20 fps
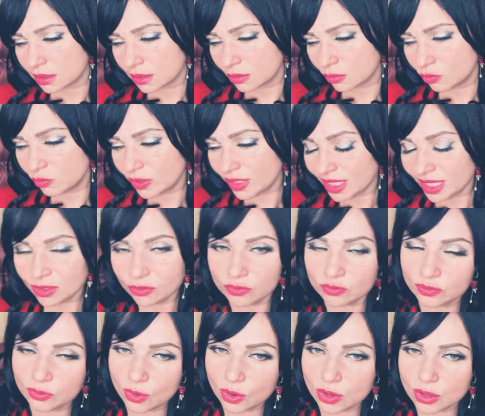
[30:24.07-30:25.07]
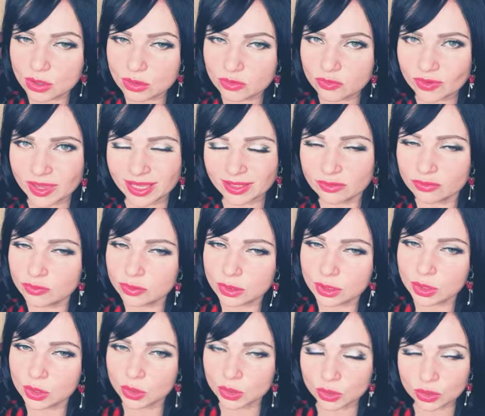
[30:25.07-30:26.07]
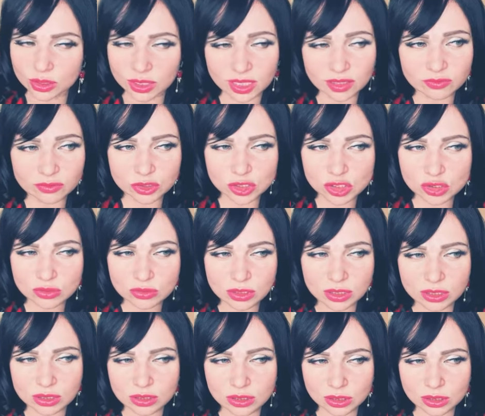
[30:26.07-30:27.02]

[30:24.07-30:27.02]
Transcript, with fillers: We evolve and we learn and we truly